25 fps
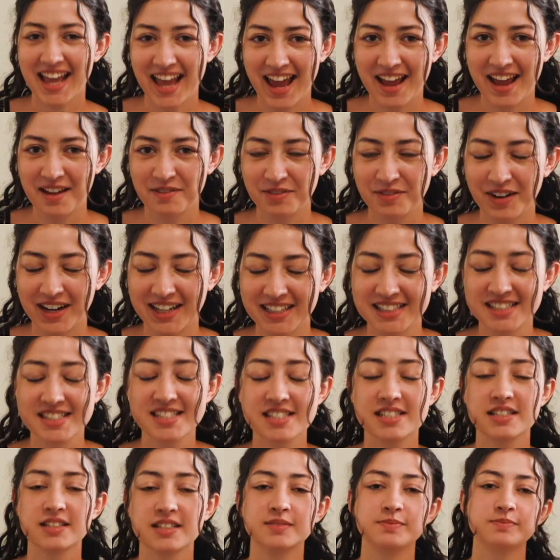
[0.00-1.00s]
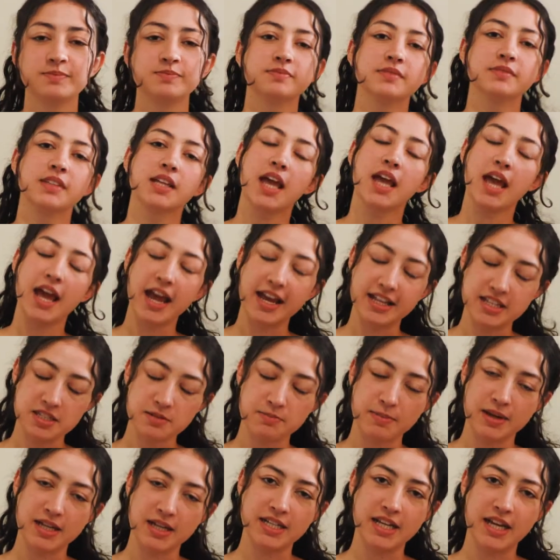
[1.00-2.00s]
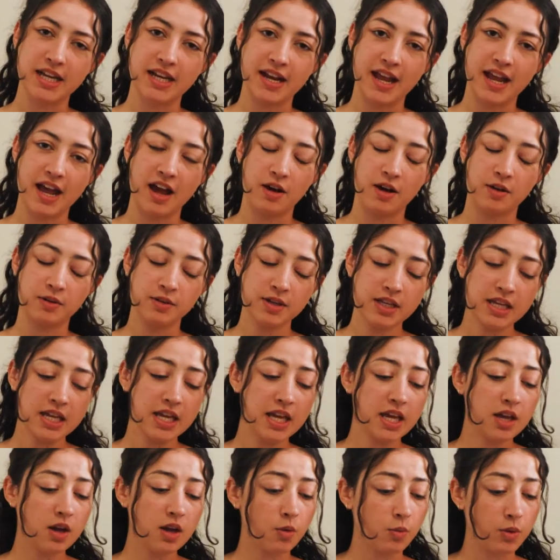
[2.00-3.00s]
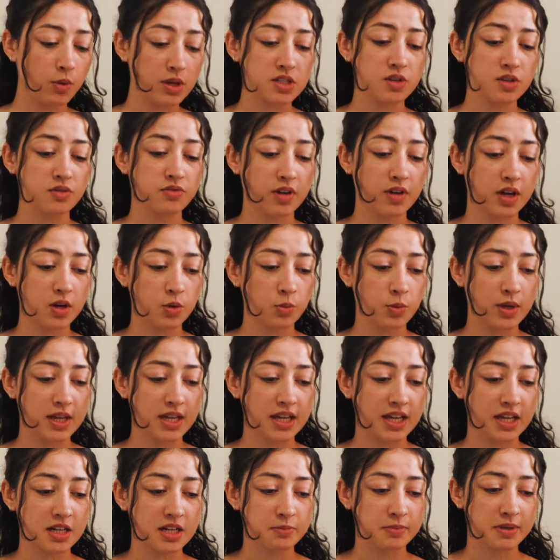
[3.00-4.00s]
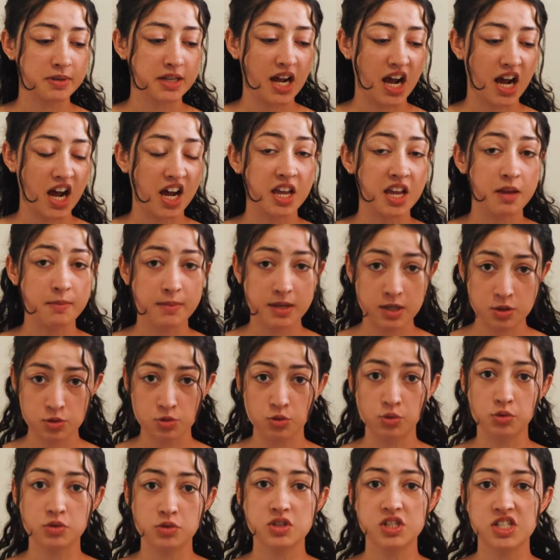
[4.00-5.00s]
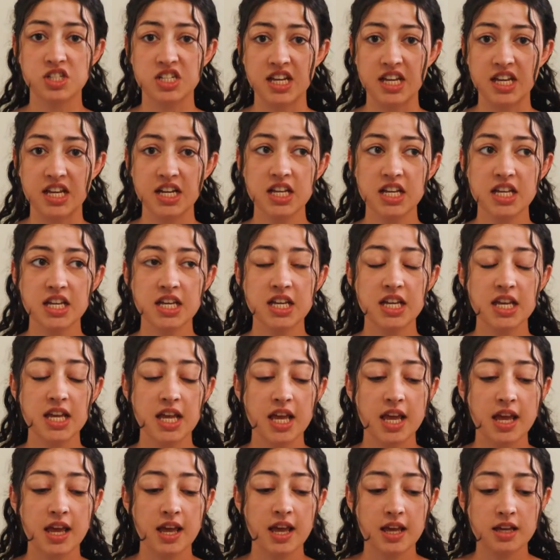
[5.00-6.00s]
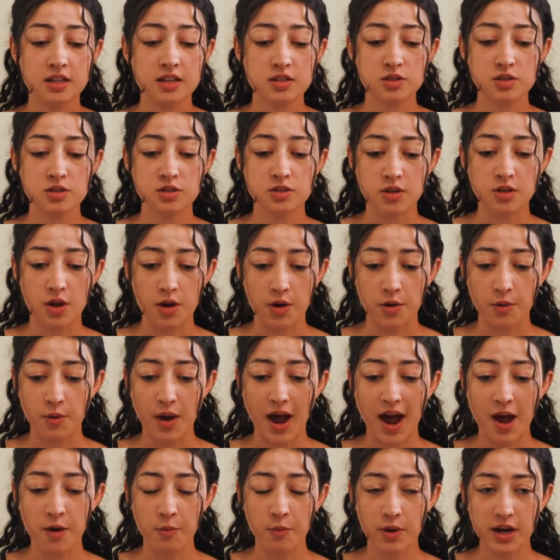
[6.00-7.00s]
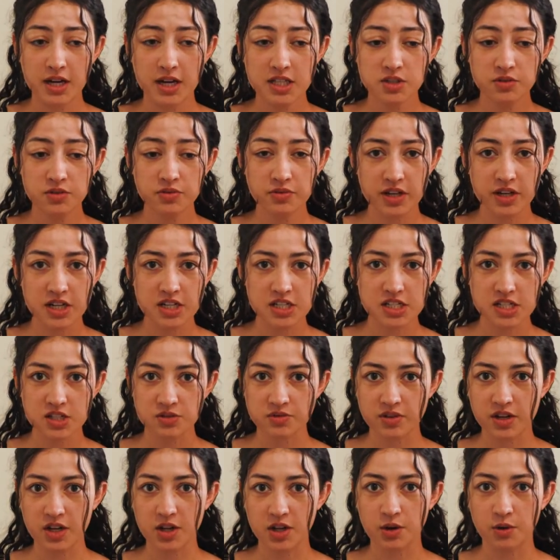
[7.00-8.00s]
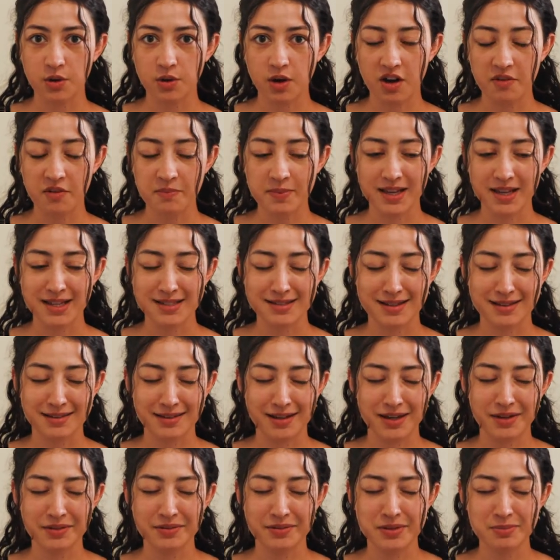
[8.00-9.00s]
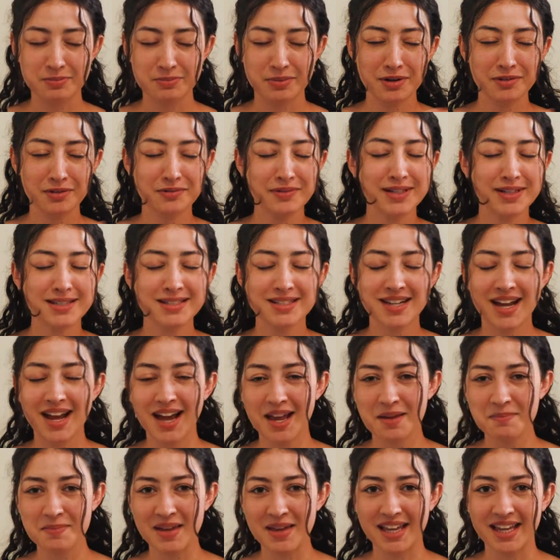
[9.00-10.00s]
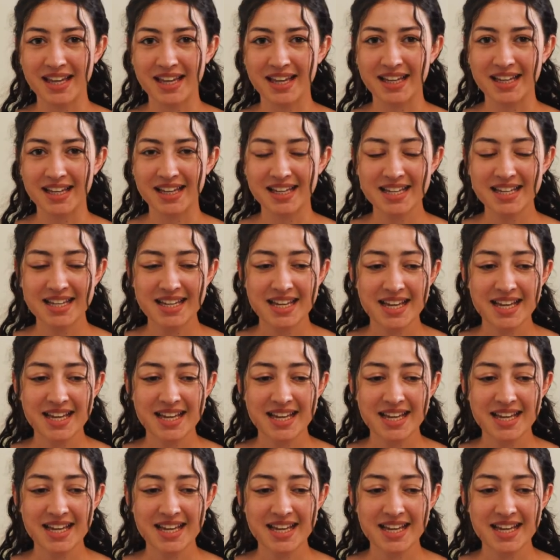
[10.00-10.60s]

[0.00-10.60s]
Hey friends, it's Monday now. It was a fun weekend, but I am exhausted. So I wanted to finish this video off because I thought it was perfect timing